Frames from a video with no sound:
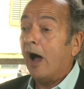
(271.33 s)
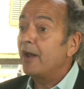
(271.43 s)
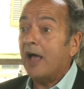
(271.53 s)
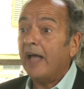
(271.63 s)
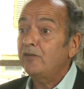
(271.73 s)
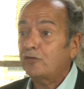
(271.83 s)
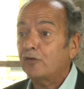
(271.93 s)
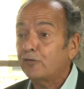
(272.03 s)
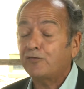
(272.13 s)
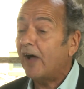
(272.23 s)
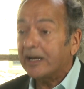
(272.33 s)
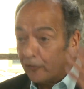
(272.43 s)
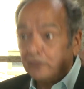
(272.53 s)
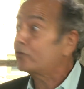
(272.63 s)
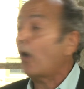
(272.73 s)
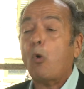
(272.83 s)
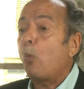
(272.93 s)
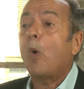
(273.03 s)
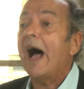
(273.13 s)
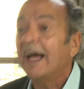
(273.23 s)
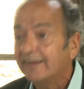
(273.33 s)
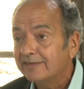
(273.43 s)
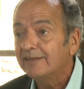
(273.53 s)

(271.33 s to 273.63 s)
an ISIS fighter. So what?